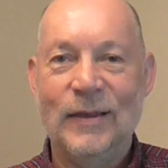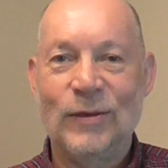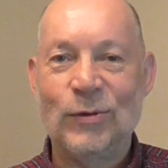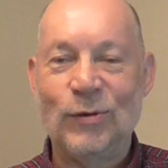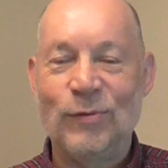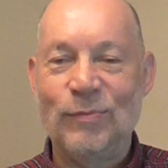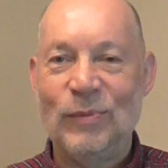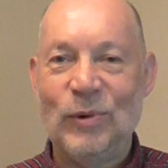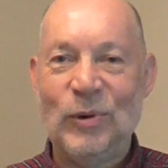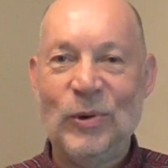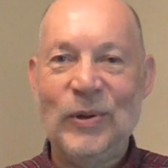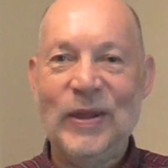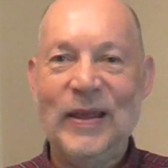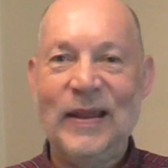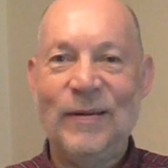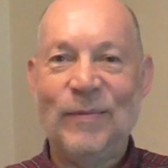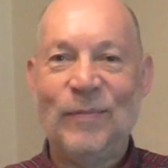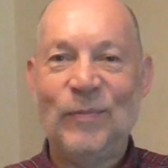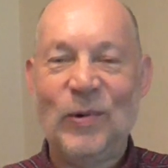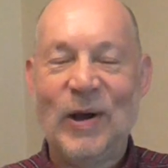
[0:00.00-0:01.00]
Good
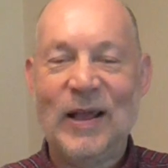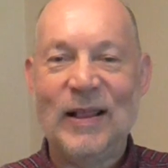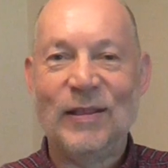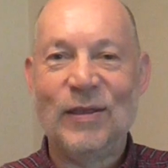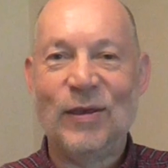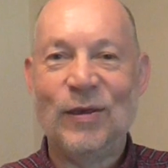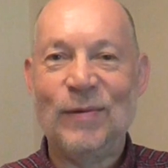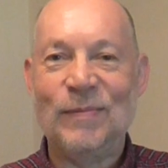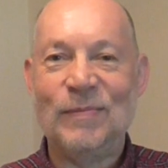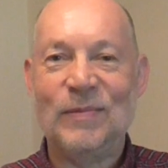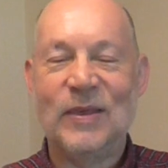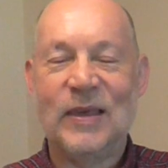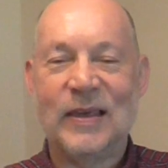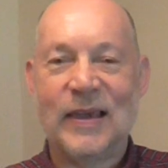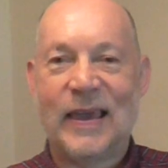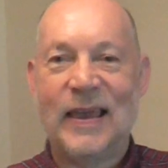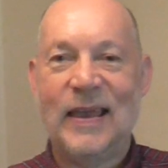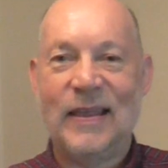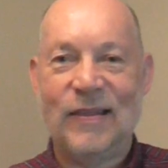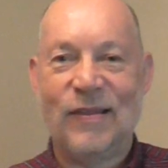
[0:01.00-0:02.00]
morning and welcome to
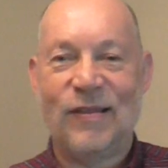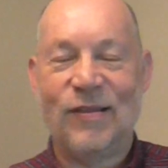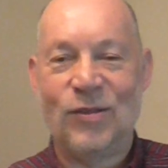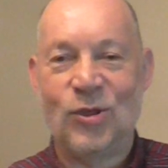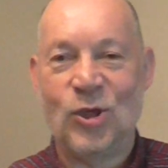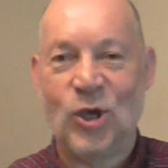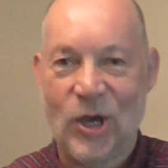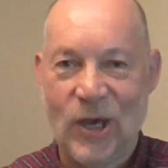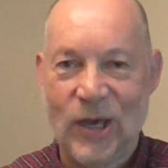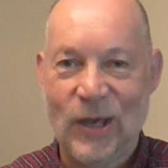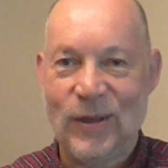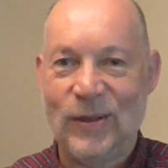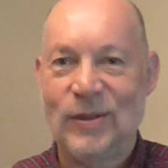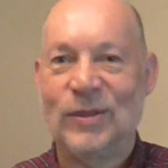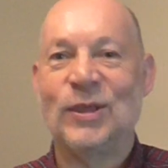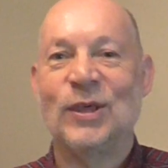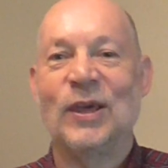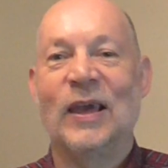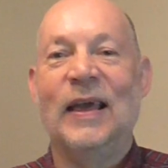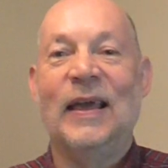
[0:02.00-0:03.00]
Kidz
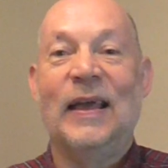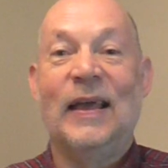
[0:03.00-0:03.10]
Church.